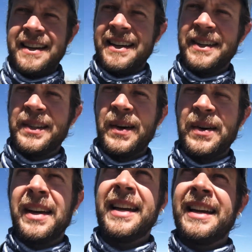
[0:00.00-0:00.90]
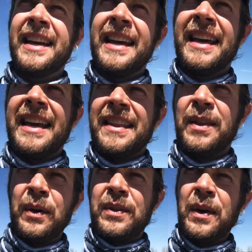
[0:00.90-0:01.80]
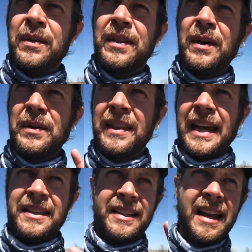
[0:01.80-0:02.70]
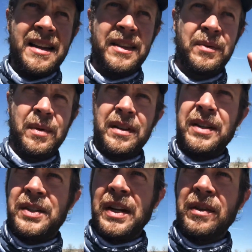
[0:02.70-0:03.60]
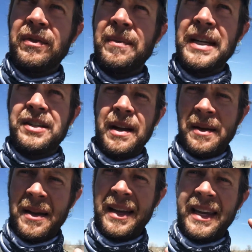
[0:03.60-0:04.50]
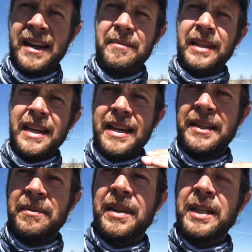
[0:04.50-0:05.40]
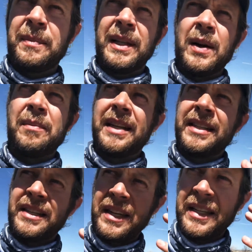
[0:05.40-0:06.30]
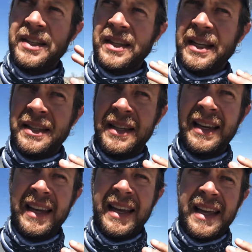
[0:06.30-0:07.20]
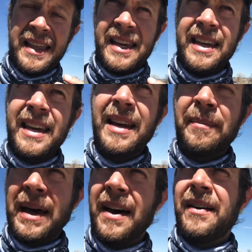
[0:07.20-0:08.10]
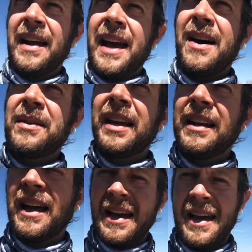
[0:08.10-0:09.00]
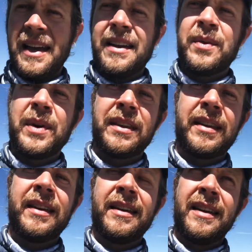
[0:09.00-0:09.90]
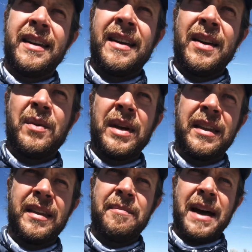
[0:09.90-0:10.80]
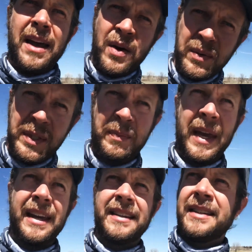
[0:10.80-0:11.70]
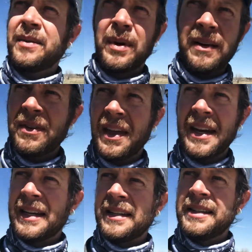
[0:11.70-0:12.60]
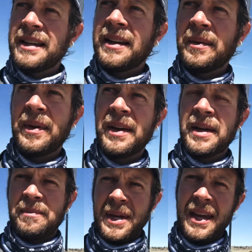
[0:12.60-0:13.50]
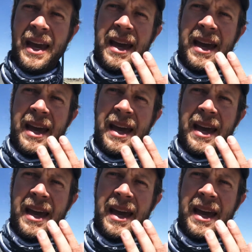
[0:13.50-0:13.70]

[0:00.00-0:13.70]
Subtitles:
So though that's kind of the general information. Again, I'm linking some things below, but it's thinking about how can I, with my own space, whatever that is, be